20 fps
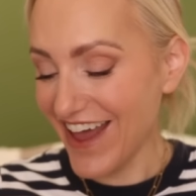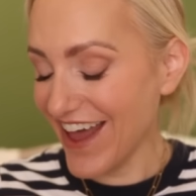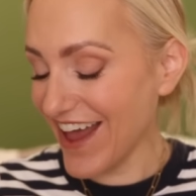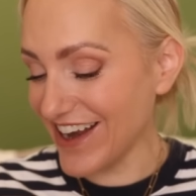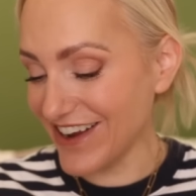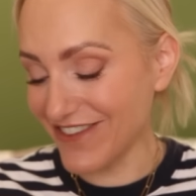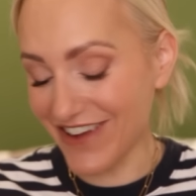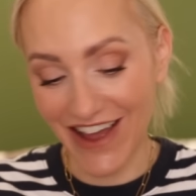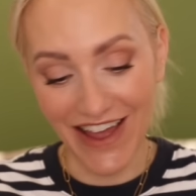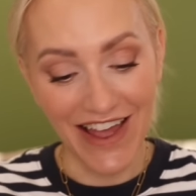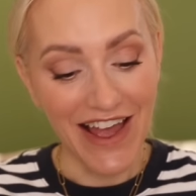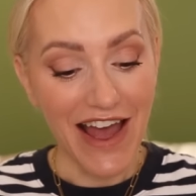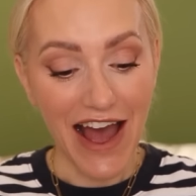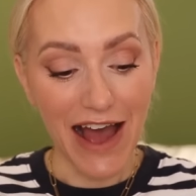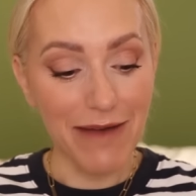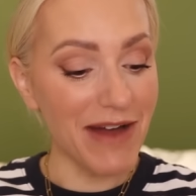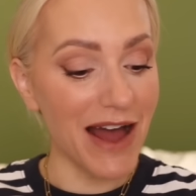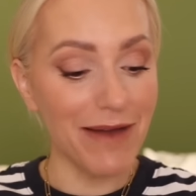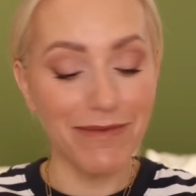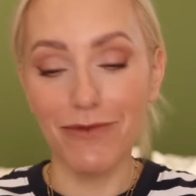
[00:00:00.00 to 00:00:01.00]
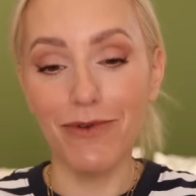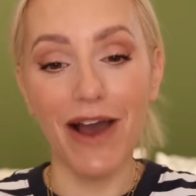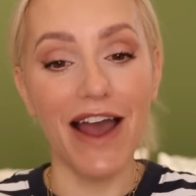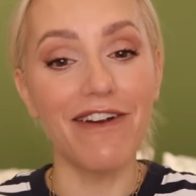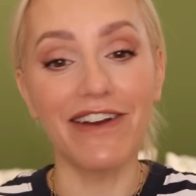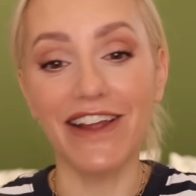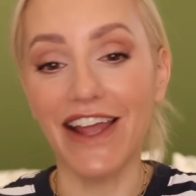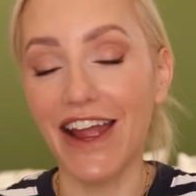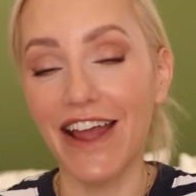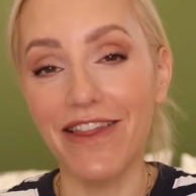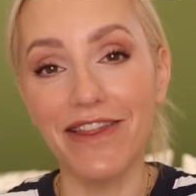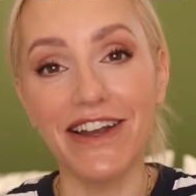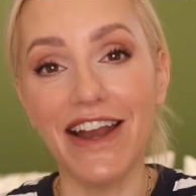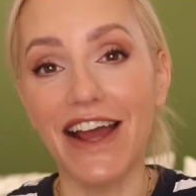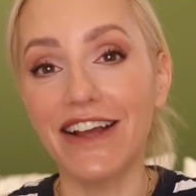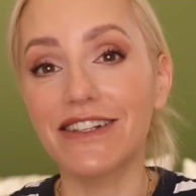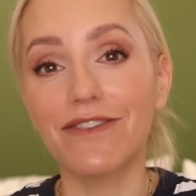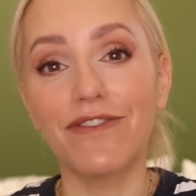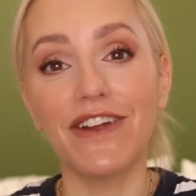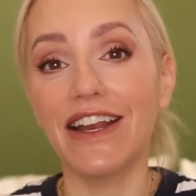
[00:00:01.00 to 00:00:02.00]
Anyway, I might be wearing it in the
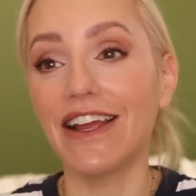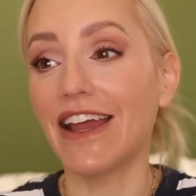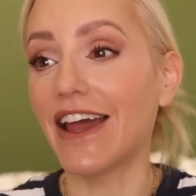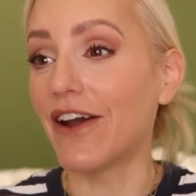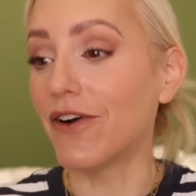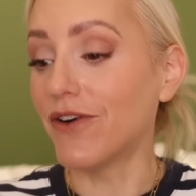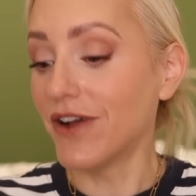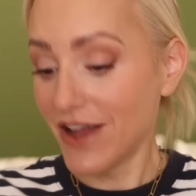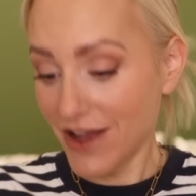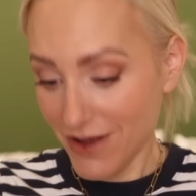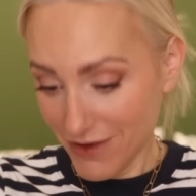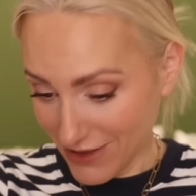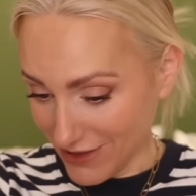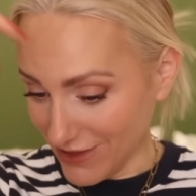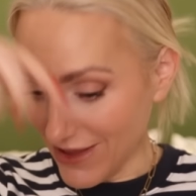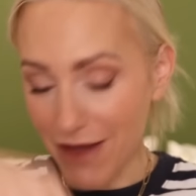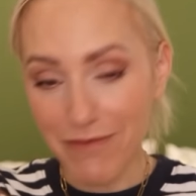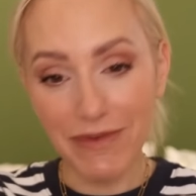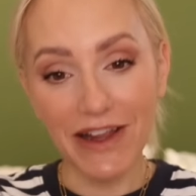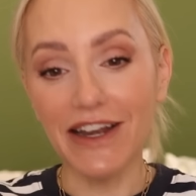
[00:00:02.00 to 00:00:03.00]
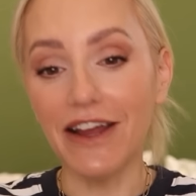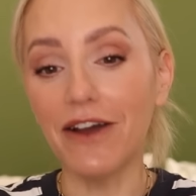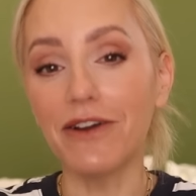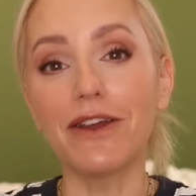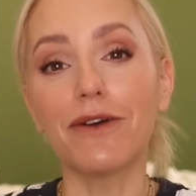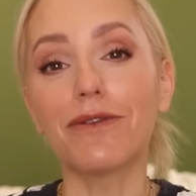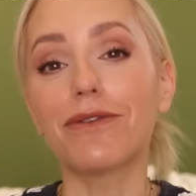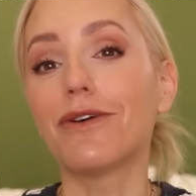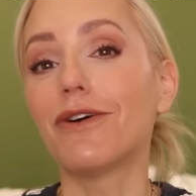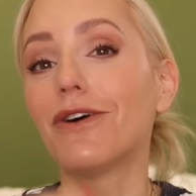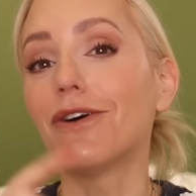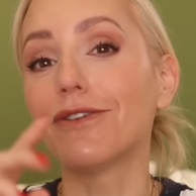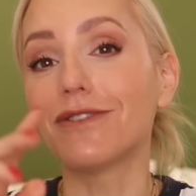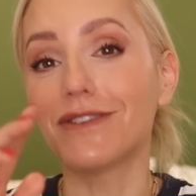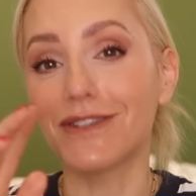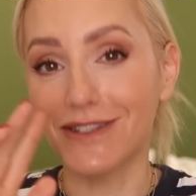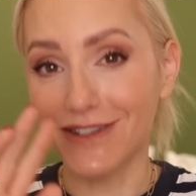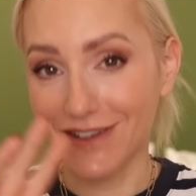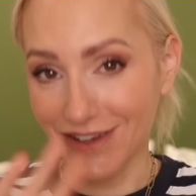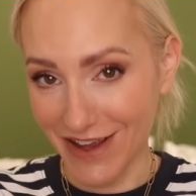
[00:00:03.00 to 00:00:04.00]
next video. Let me know your
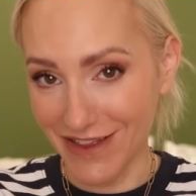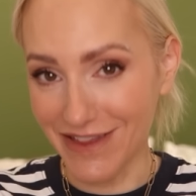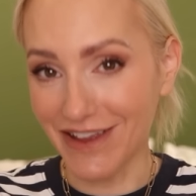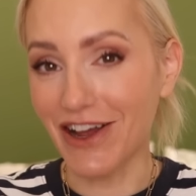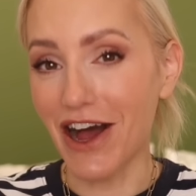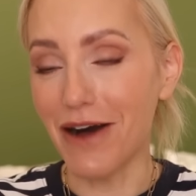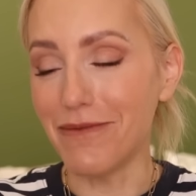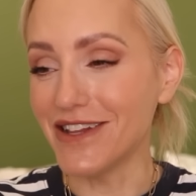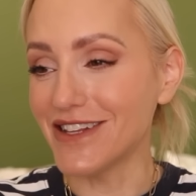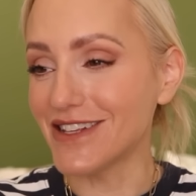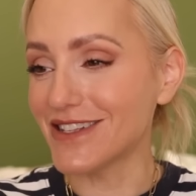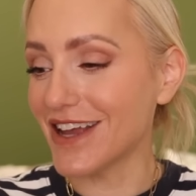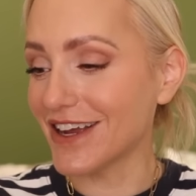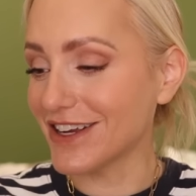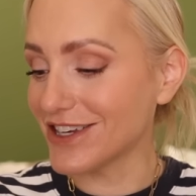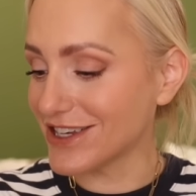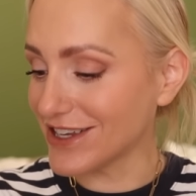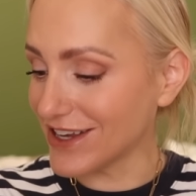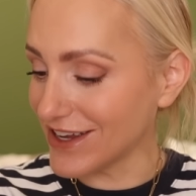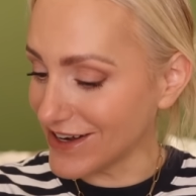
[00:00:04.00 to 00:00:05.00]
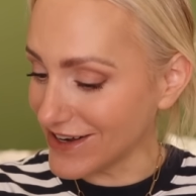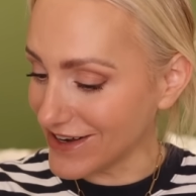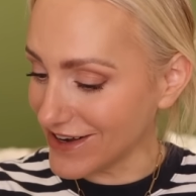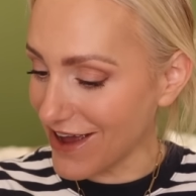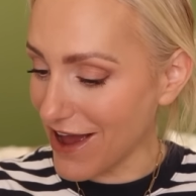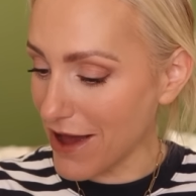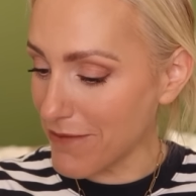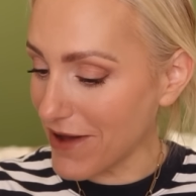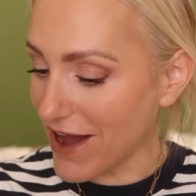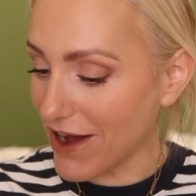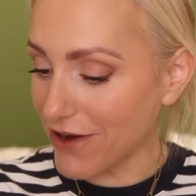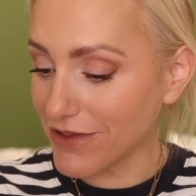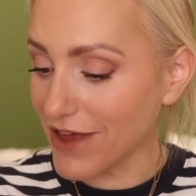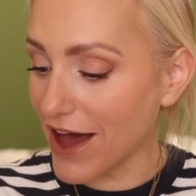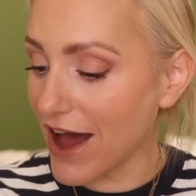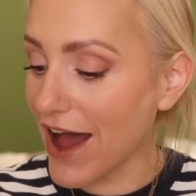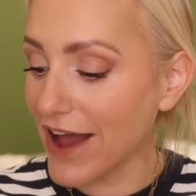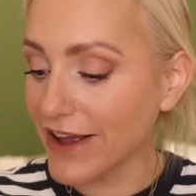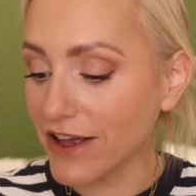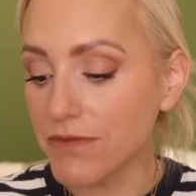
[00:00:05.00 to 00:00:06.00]
thoughts in the comment section about
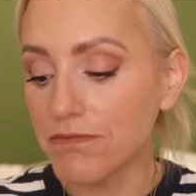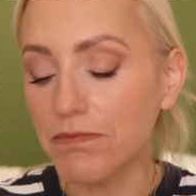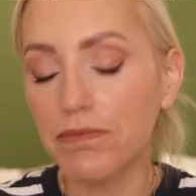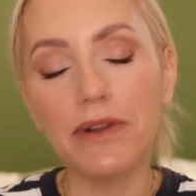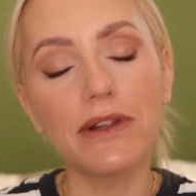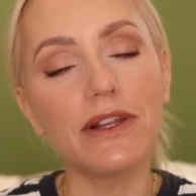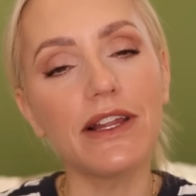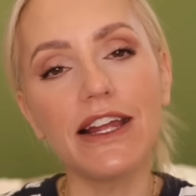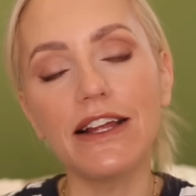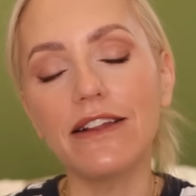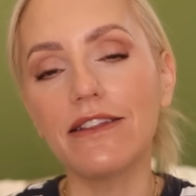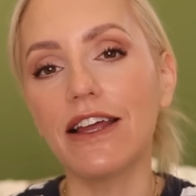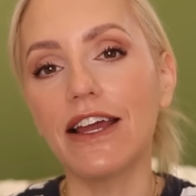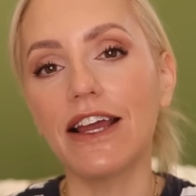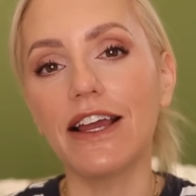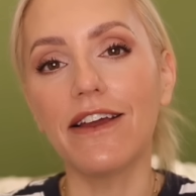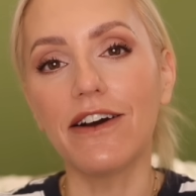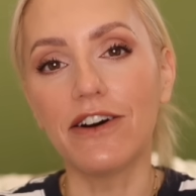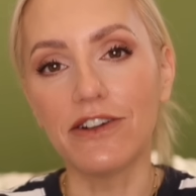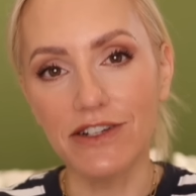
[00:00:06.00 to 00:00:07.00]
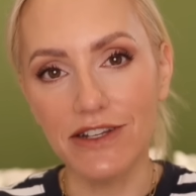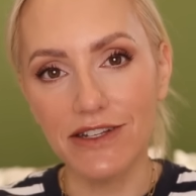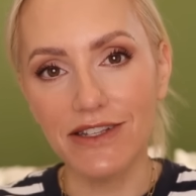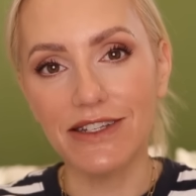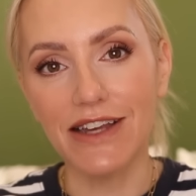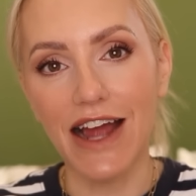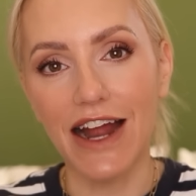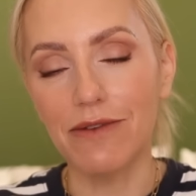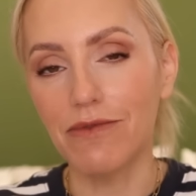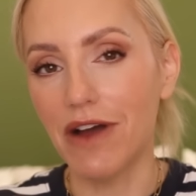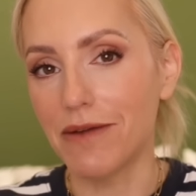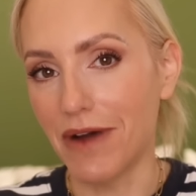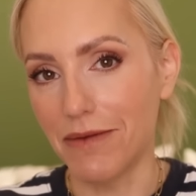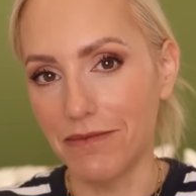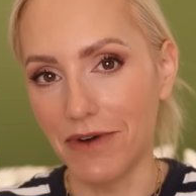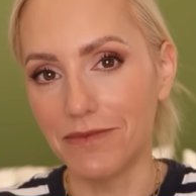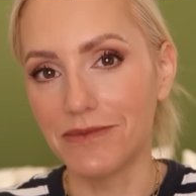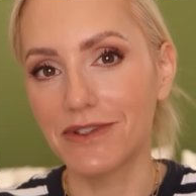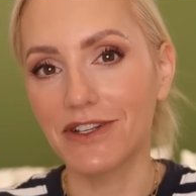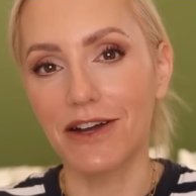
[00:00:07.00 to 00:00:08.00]
that. I completely understand where my
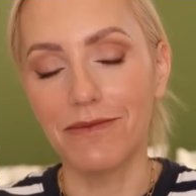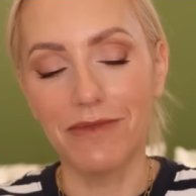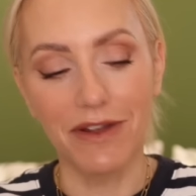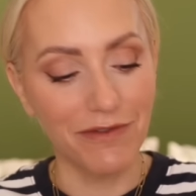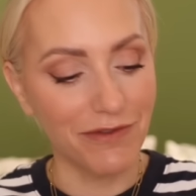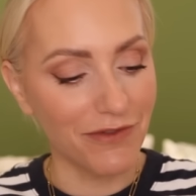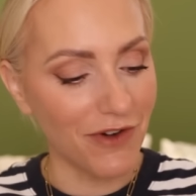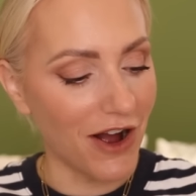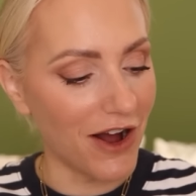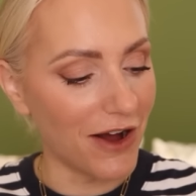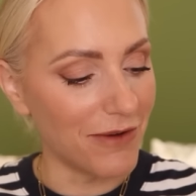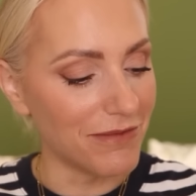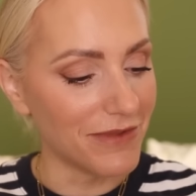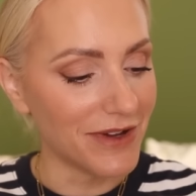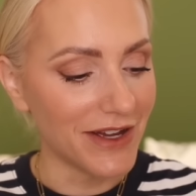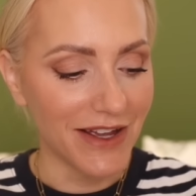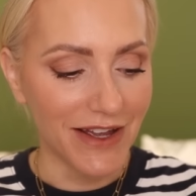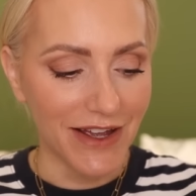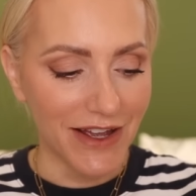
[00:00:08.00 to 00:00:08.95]
mum's coming from.